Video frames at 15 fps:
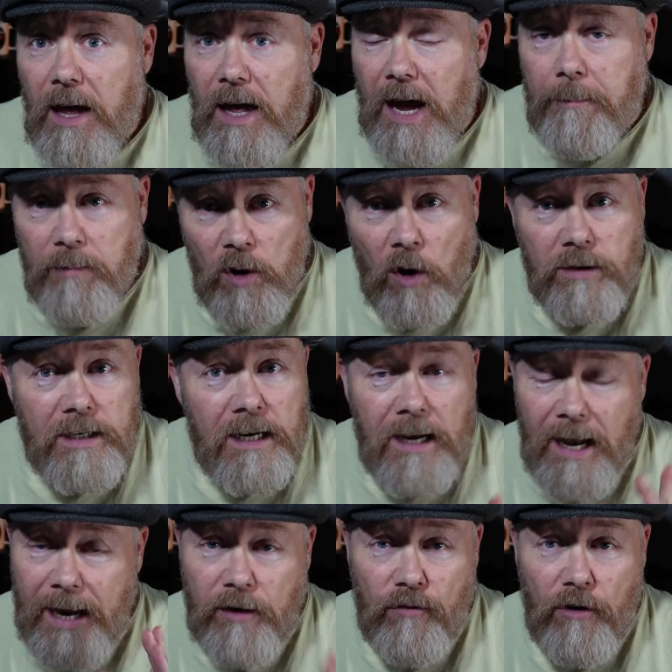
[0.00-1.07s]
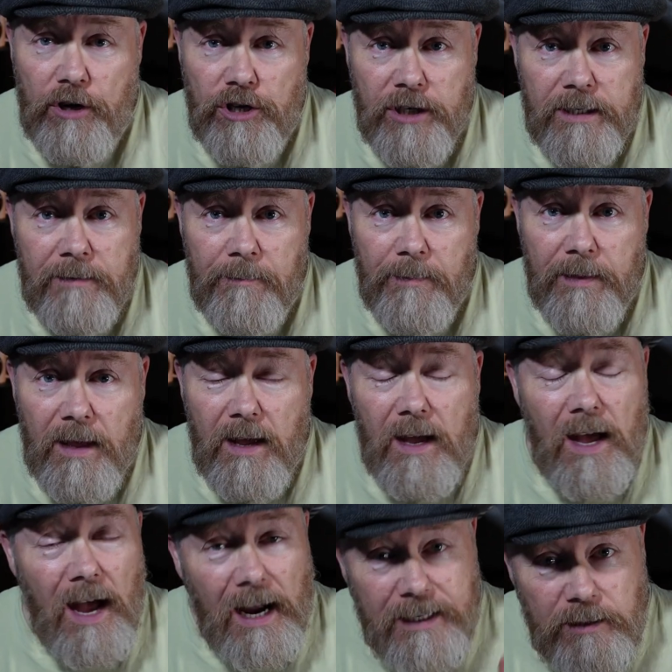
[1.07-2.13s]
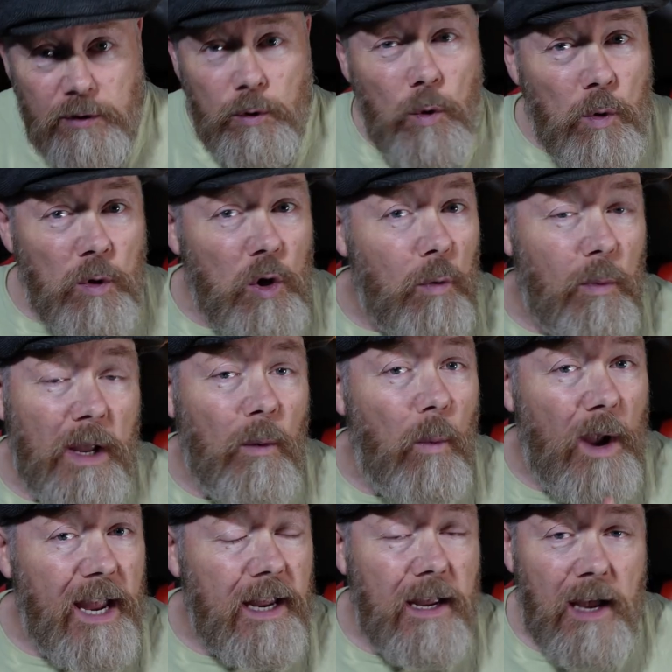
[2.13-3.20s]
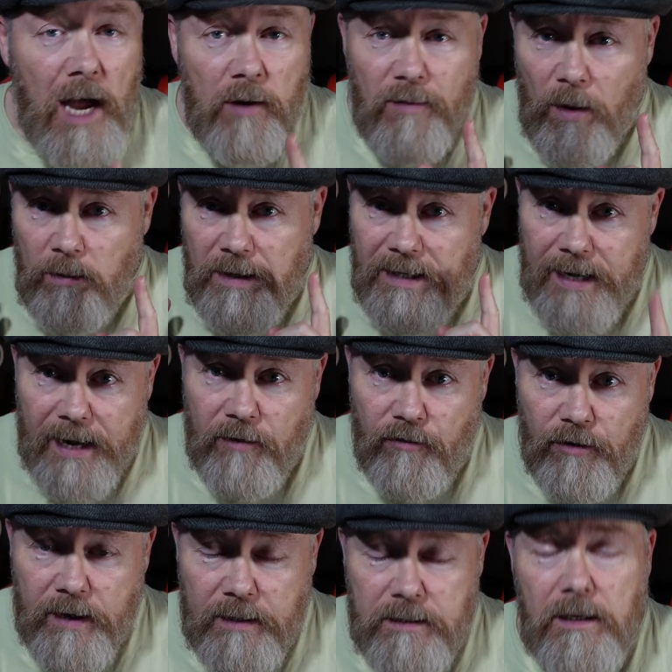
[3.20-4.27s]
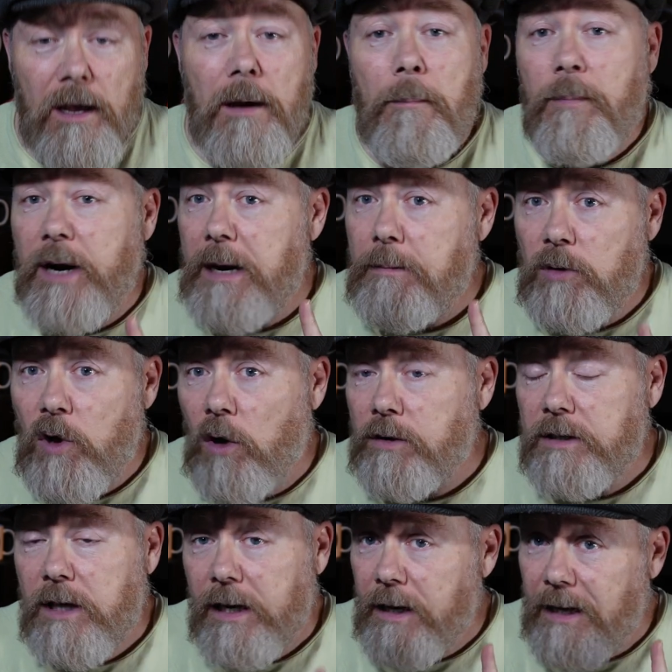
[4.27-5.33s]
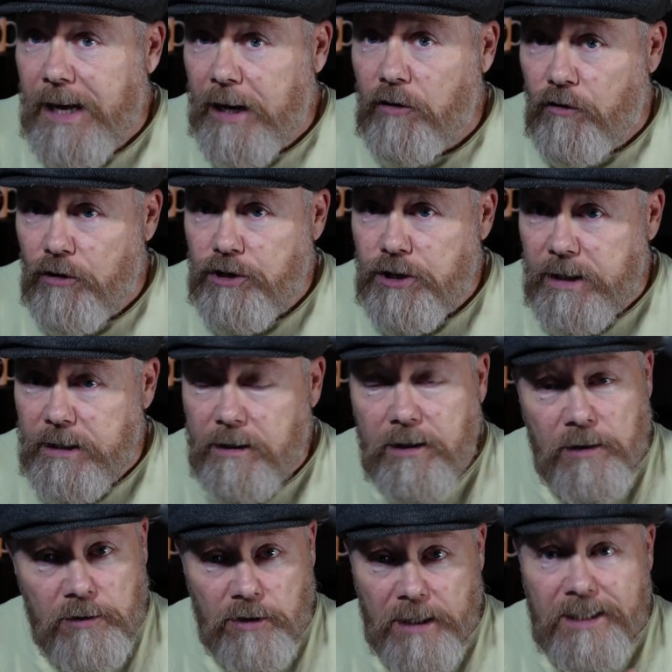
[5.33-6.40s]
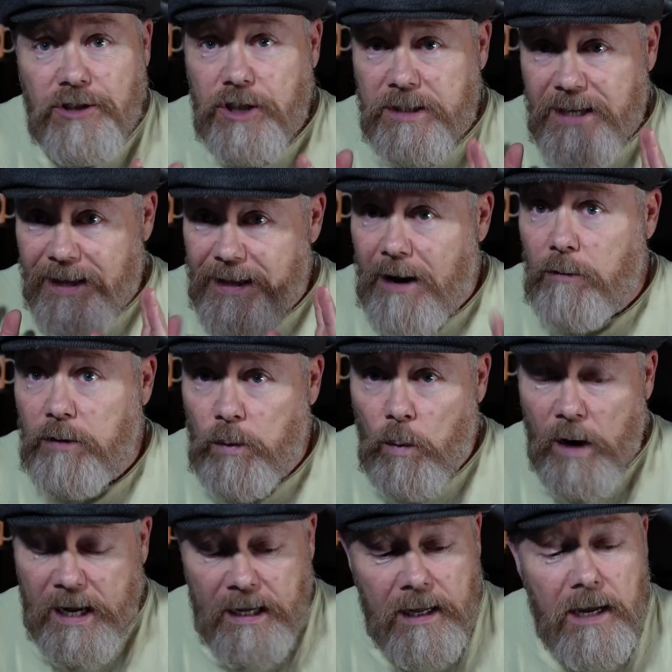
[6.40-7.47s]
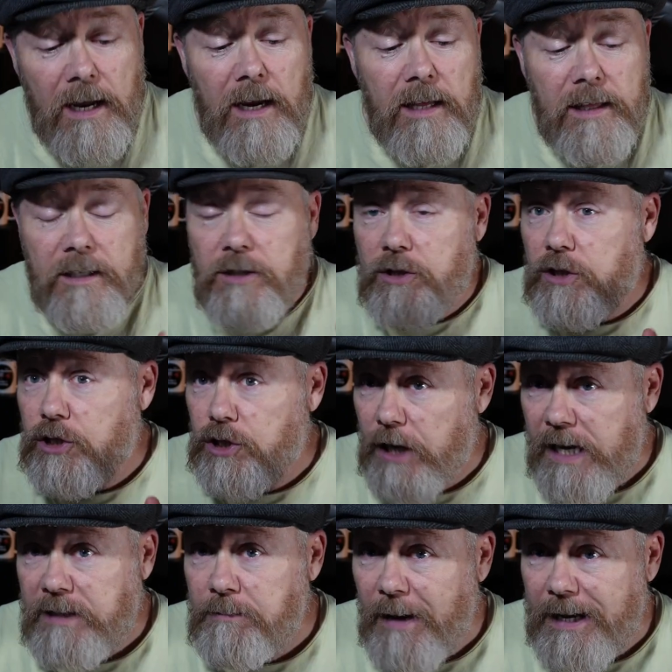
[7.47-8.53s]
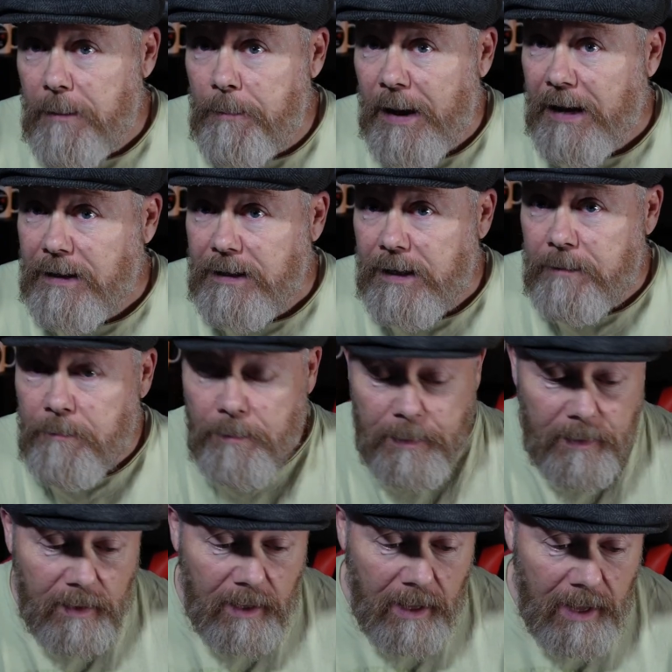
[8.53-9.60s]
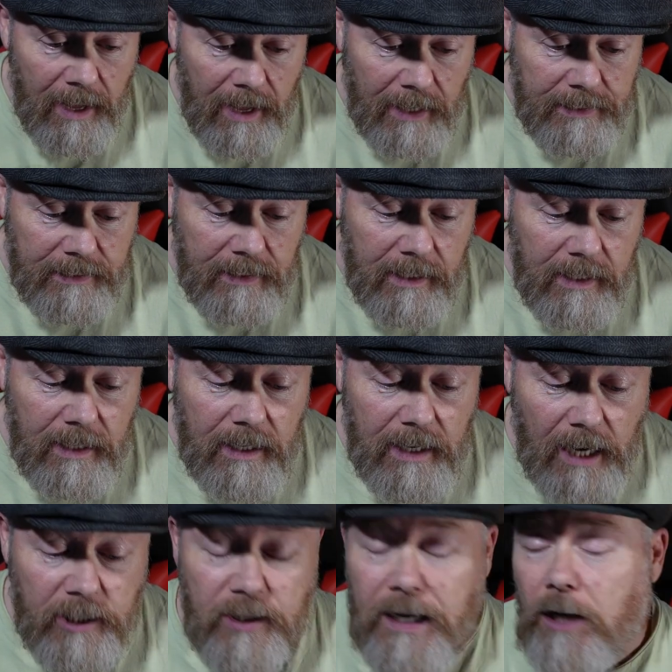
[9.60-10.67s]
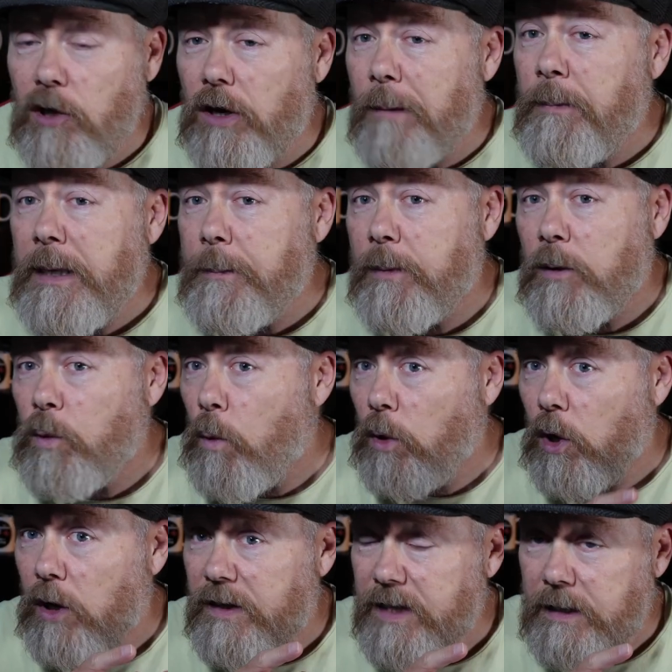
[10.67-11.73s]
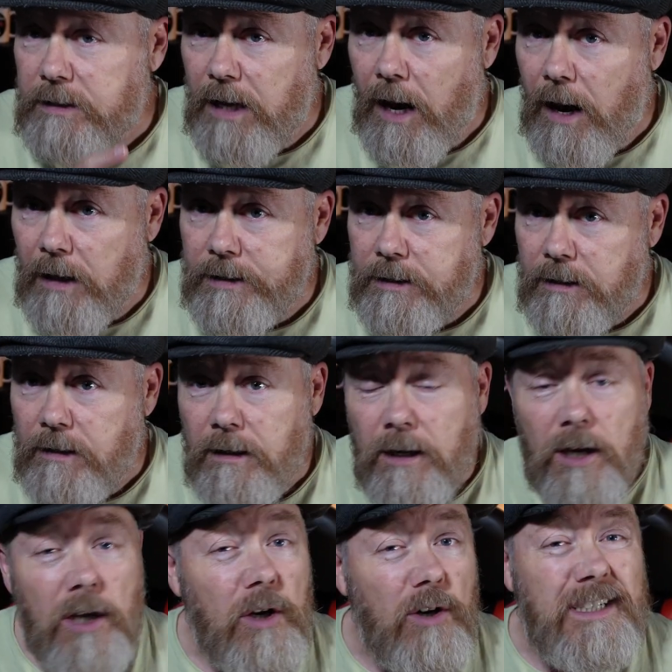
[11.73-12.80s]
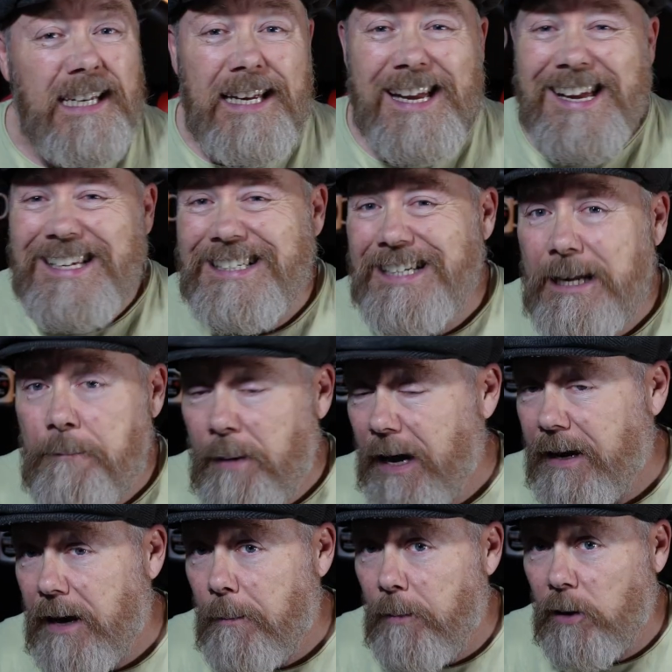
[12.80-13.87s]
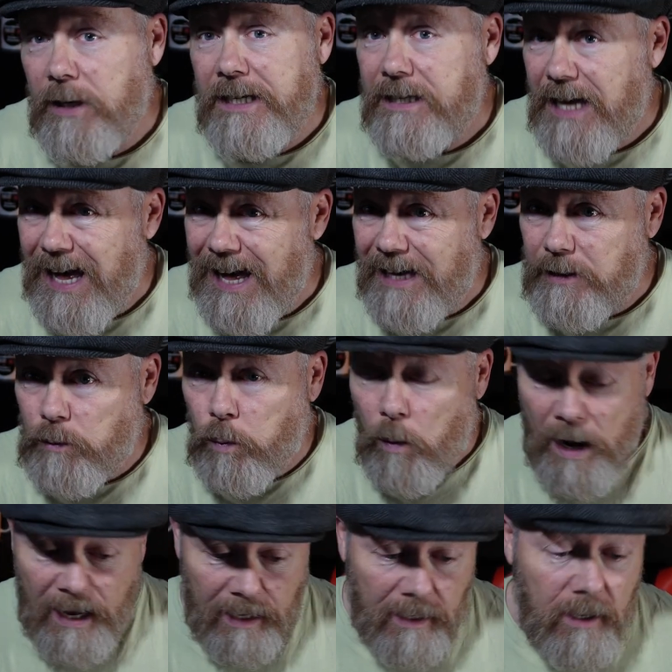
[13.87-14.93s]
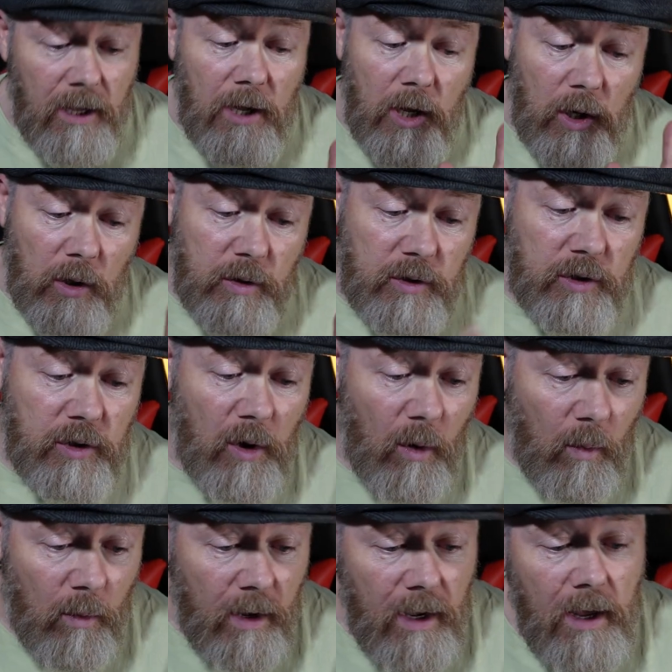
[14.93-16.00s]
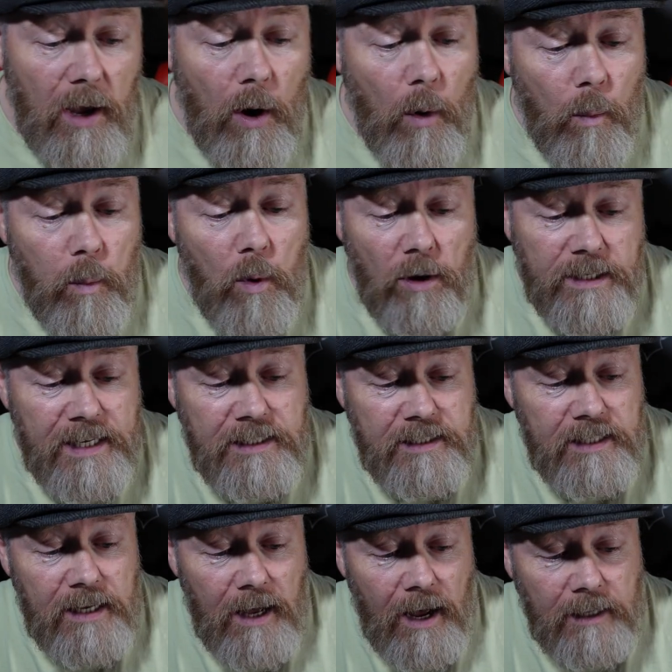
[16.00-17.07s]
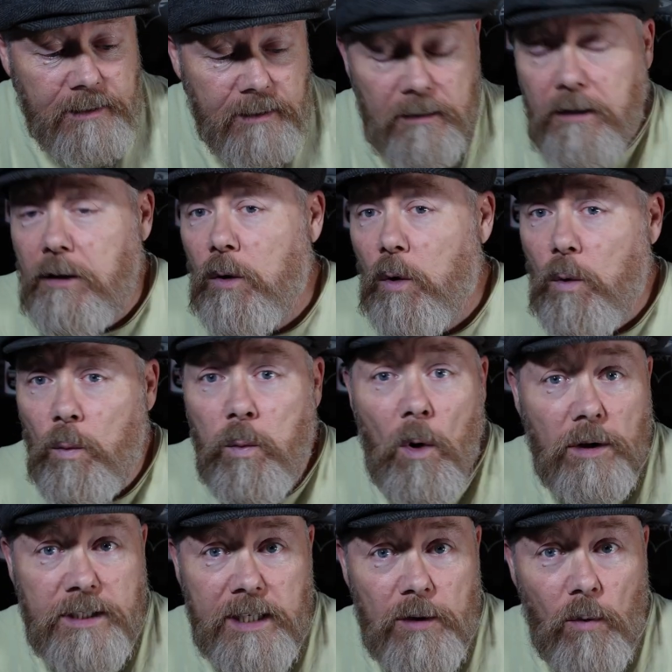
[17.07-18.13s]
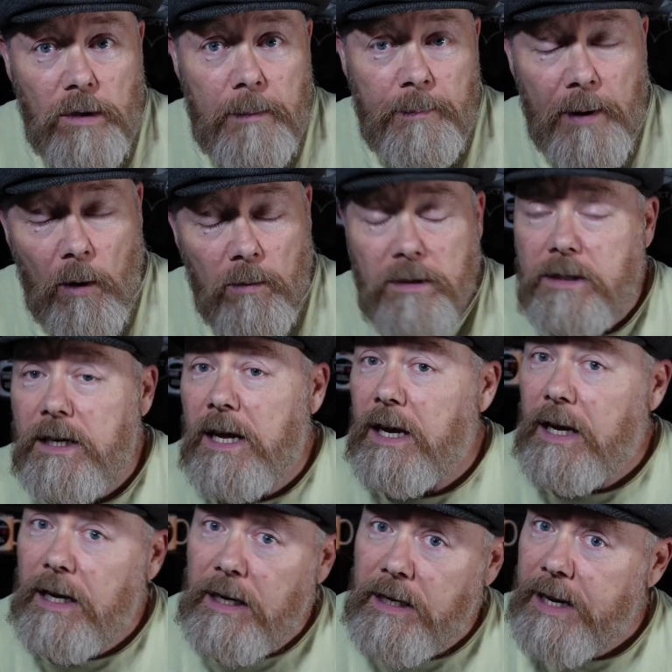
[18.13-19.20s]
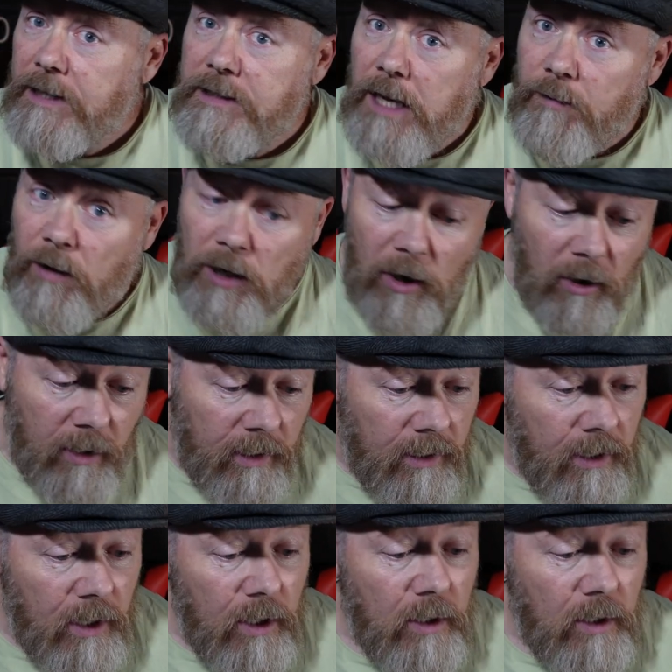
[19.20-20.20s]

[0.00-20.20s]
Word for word: I'm not an electrician. I do know my way around electrics, but I'm not an electrician. So let's just get that out of the way. This is just my opinion, and I think a lot of people who look at this article could easily pick up on it as well. So, what is the article? What's it all about? Let's have a look.